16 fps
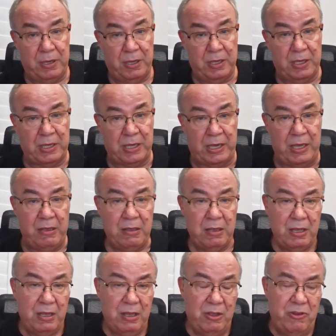Okay,
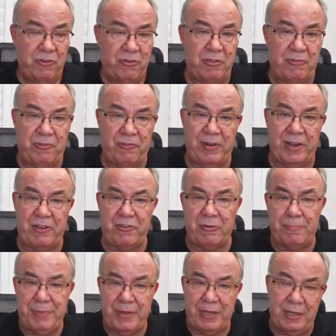so the
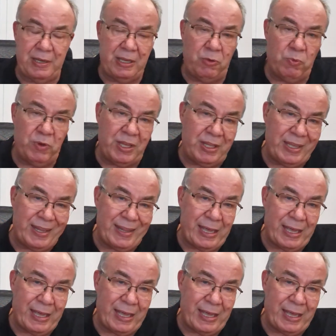flexibility within